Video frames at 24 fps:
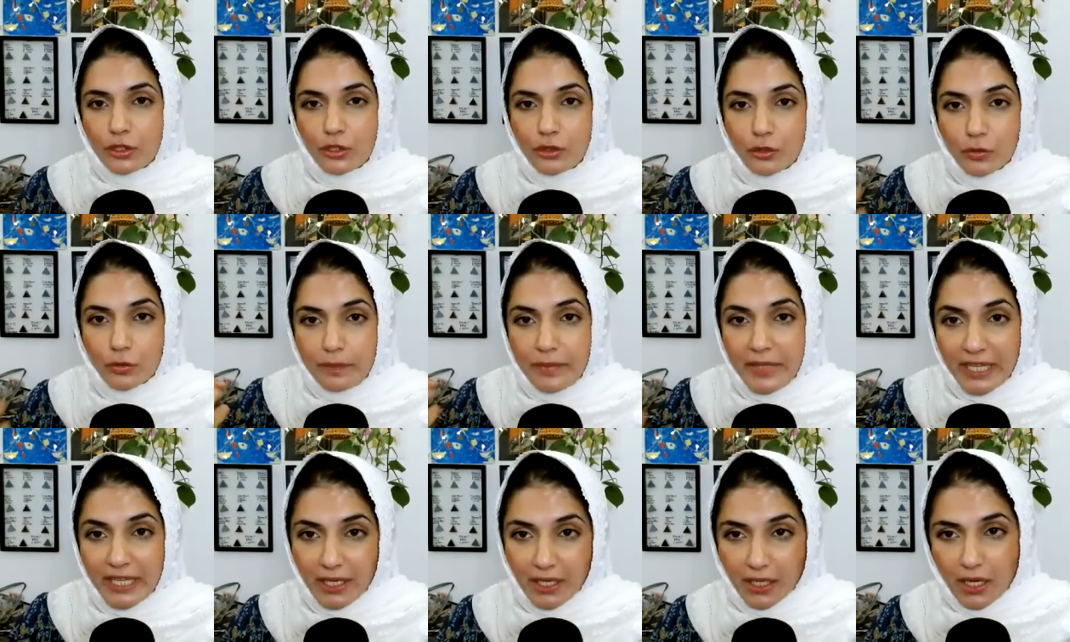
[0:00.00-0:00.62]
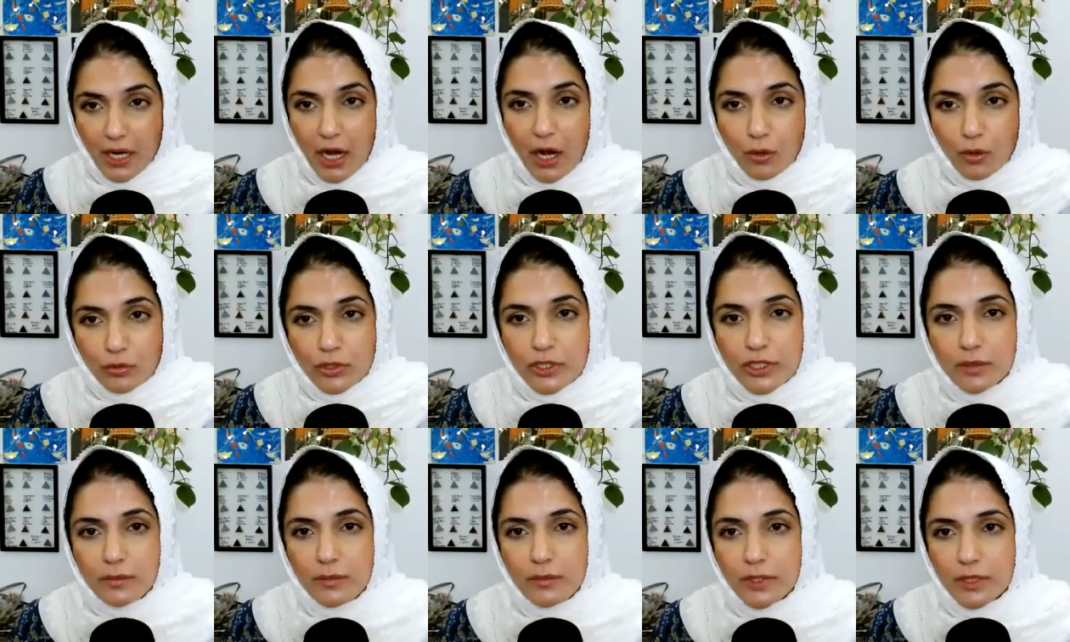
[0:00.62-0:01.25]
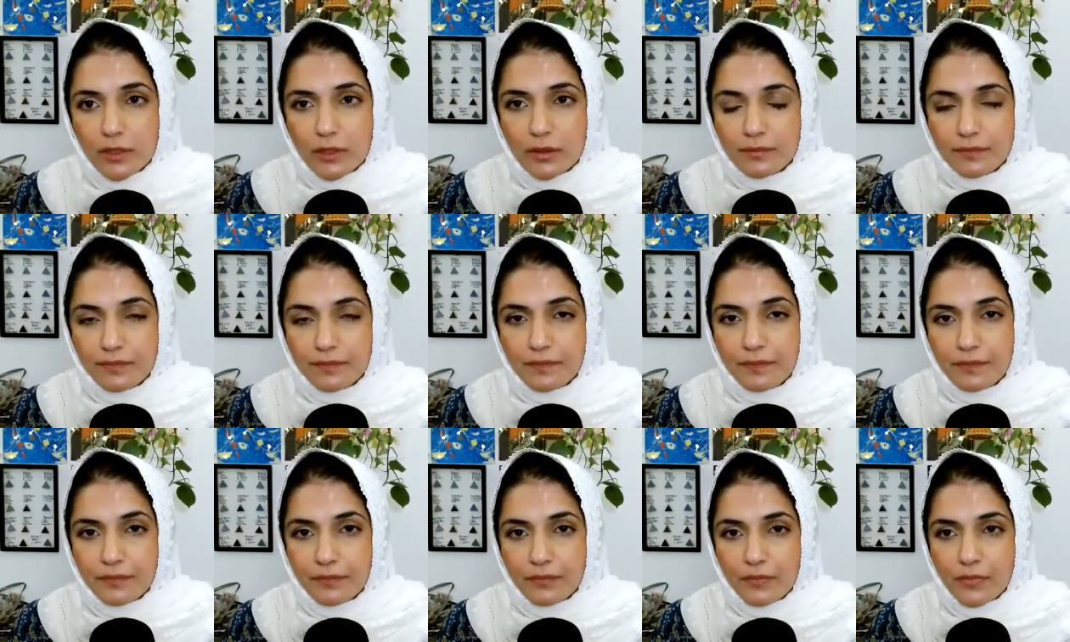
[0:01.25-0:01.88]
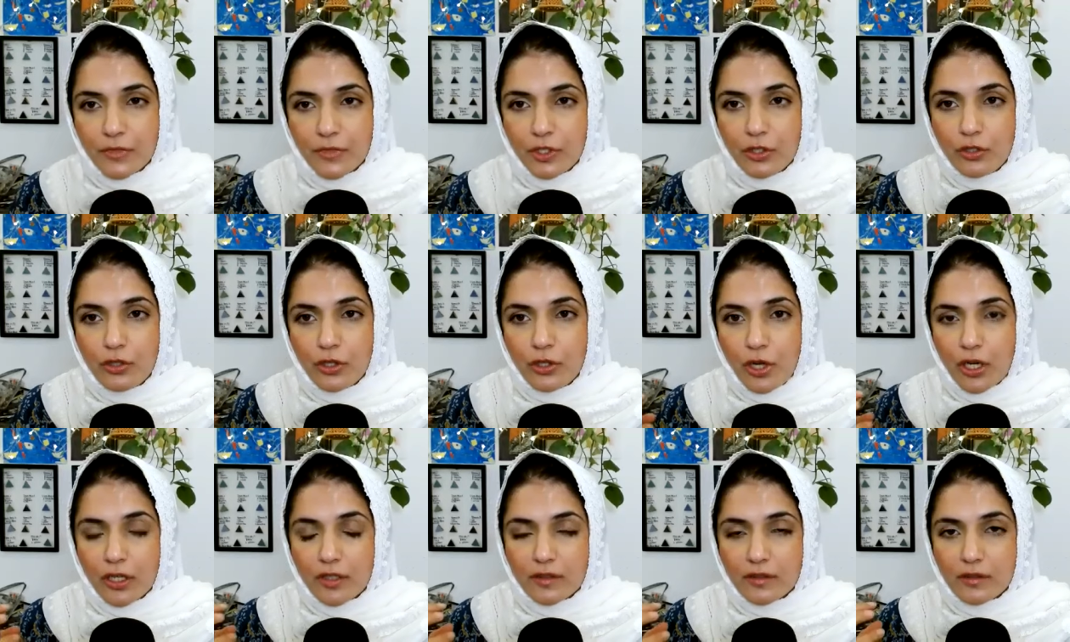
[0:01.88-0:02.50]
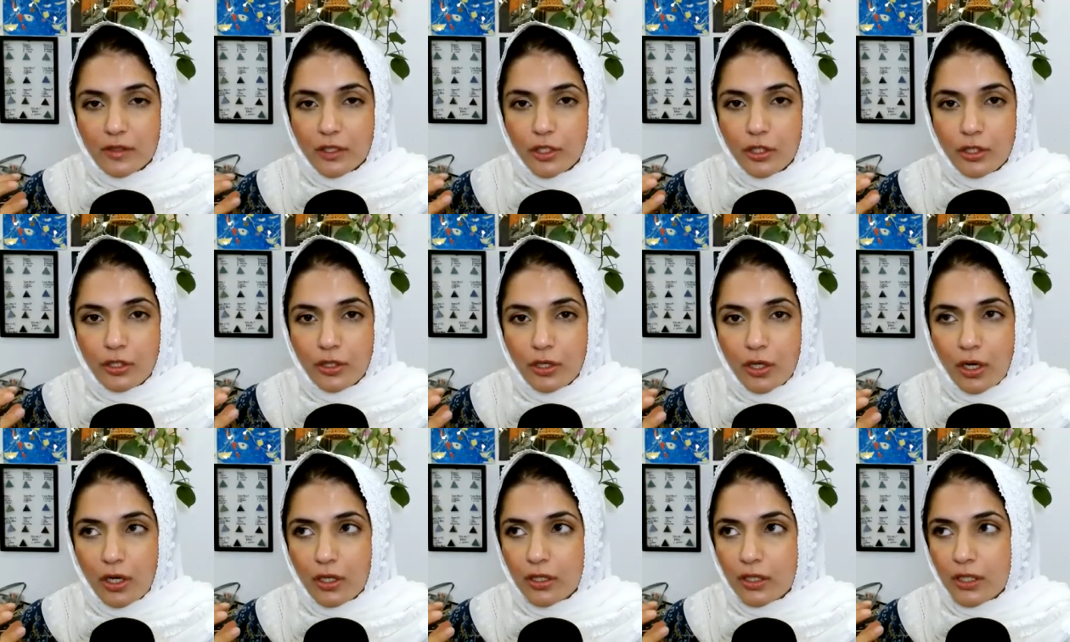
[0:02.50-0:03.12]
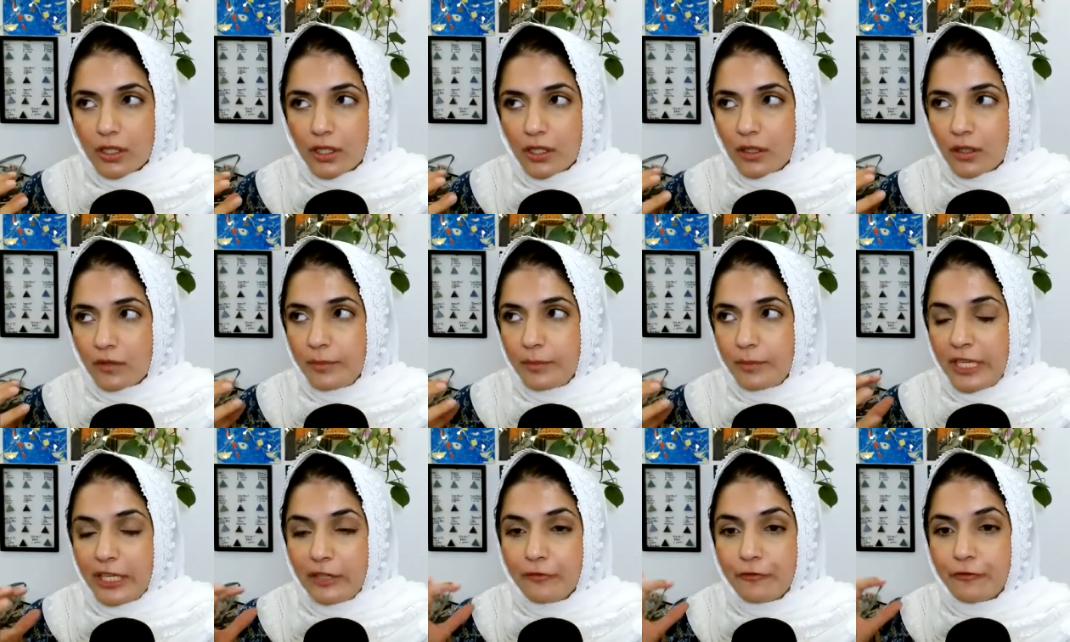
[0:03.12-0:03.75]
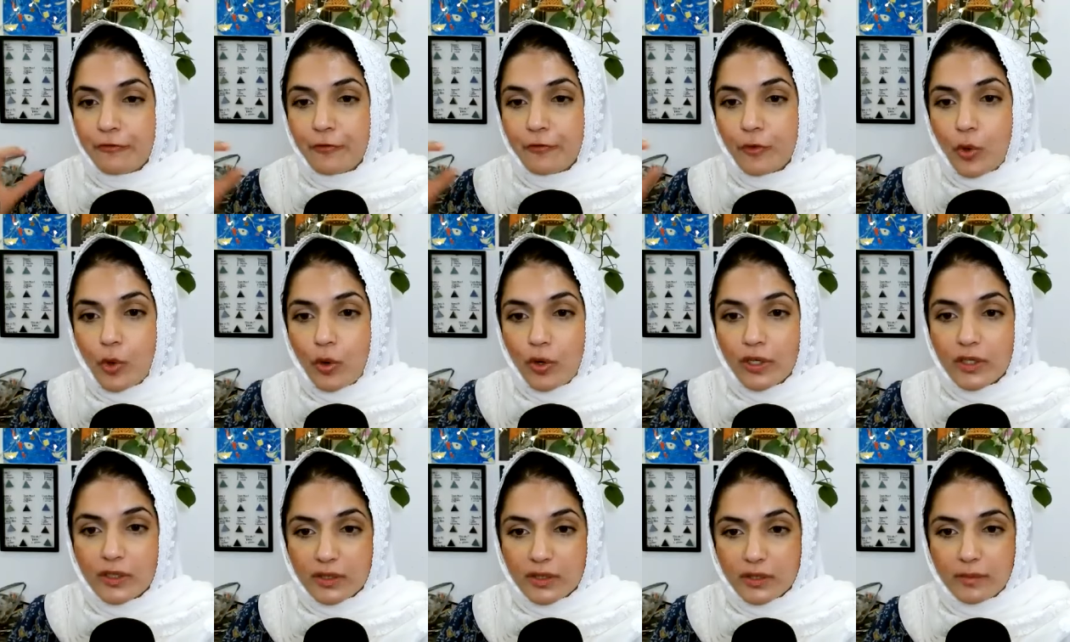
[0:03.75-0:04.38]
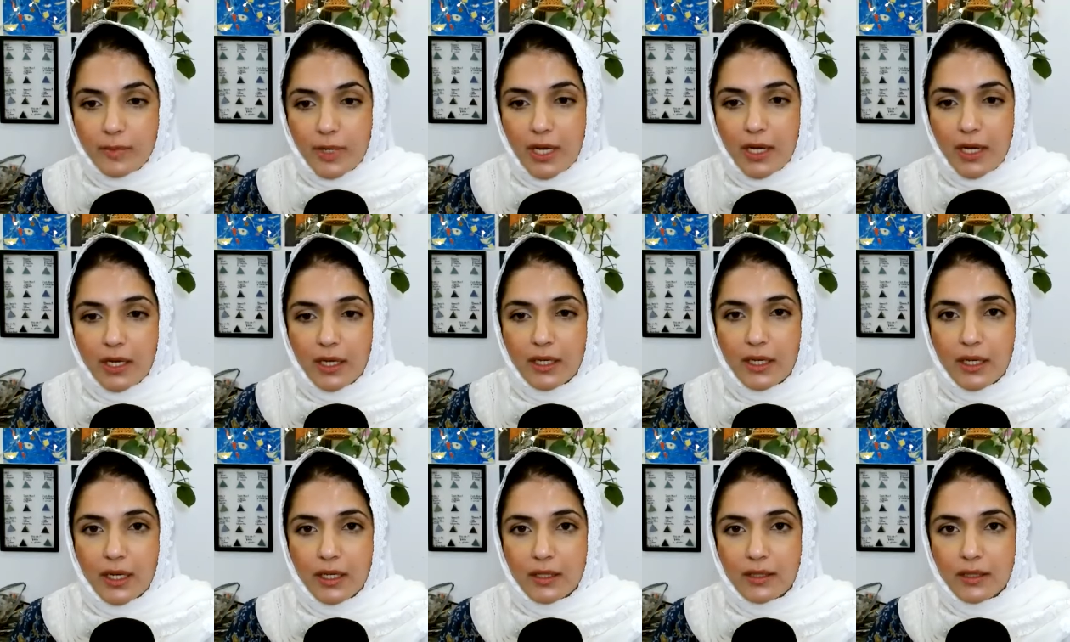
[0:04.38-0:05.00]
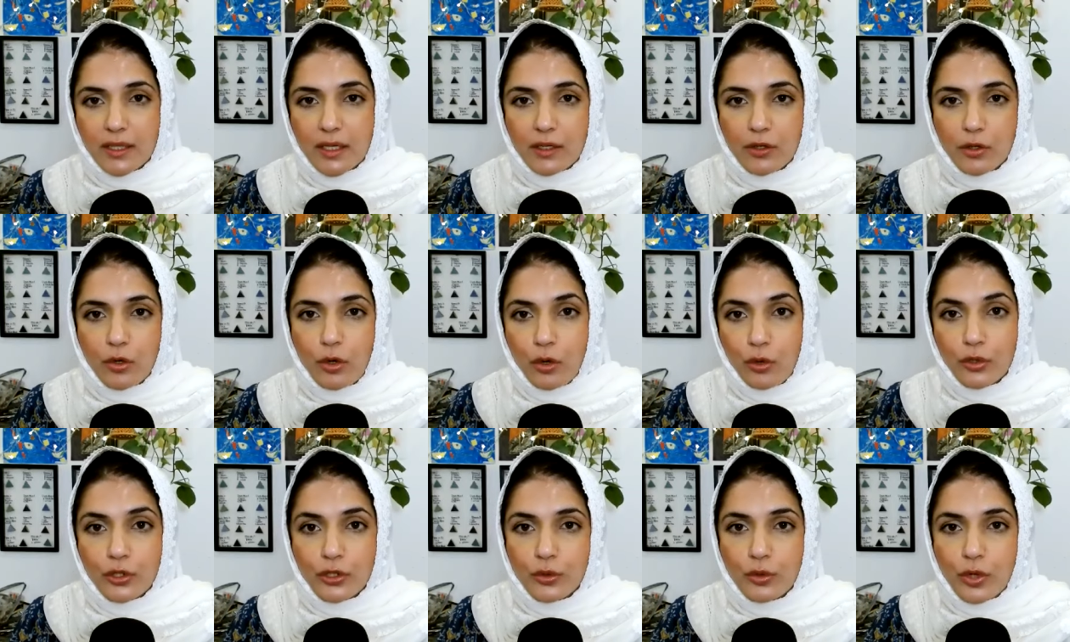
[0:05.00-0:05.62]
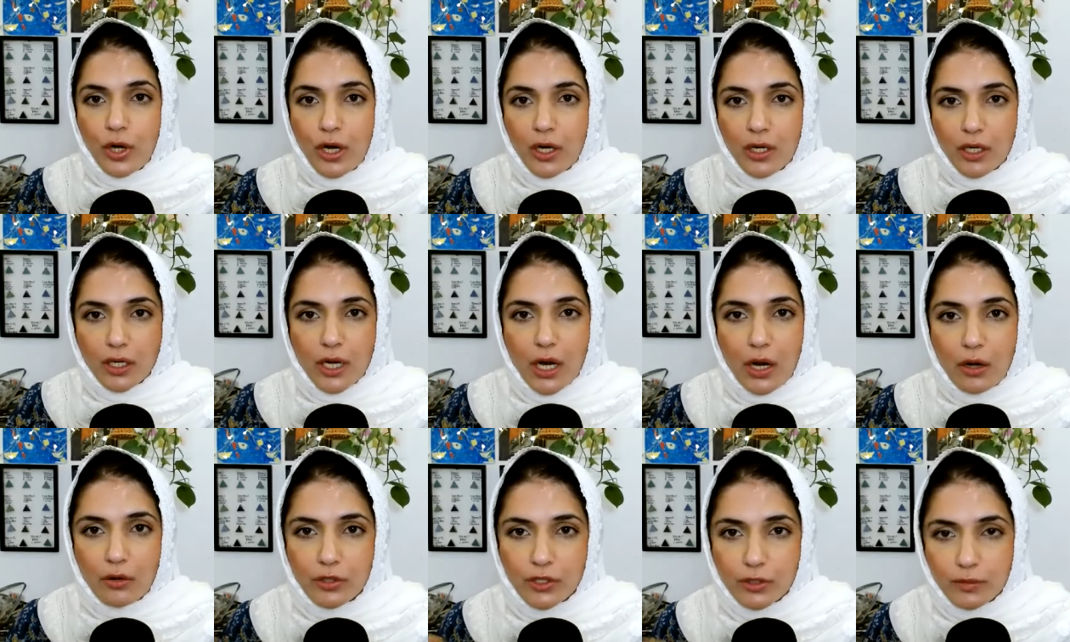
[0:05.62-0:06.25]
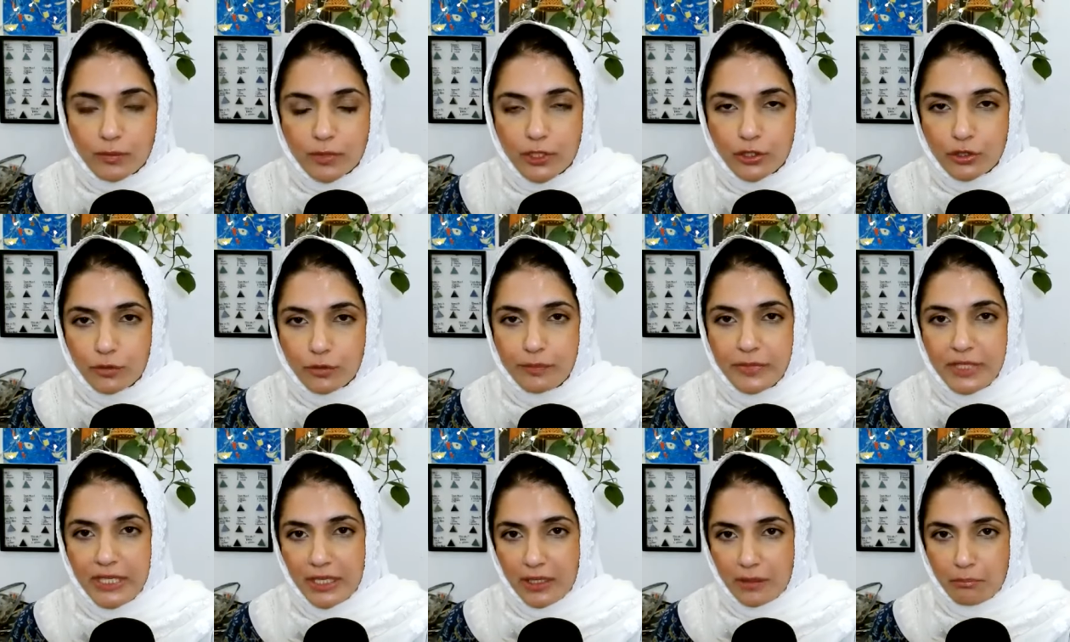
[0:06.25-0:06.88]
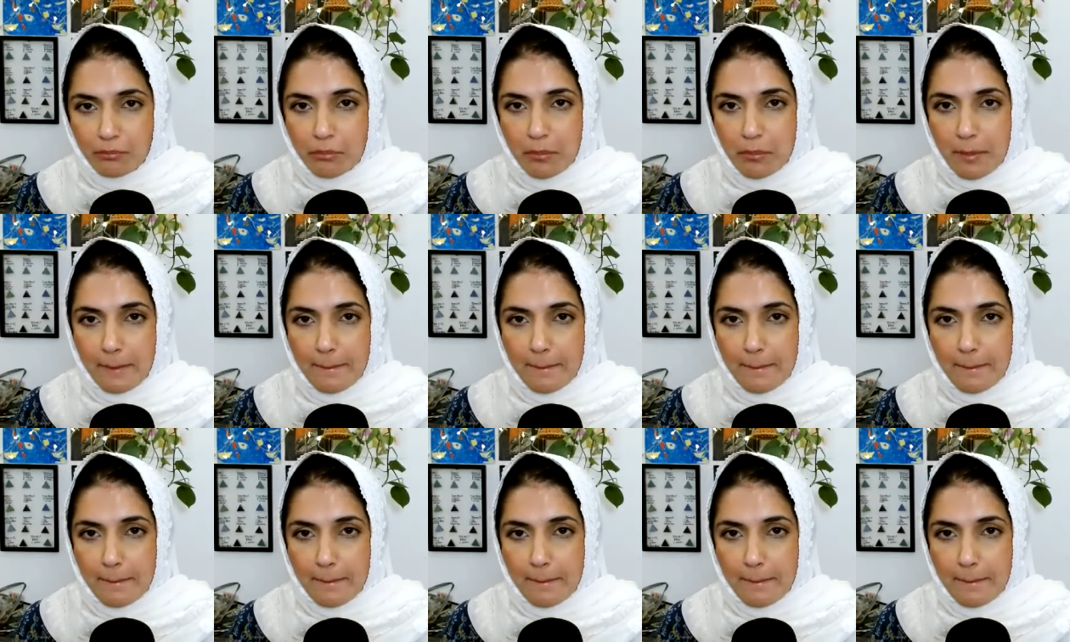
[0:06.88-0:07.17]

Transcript: to be accountable you're not you're not uh, being forced by allah that oh you are accountable to me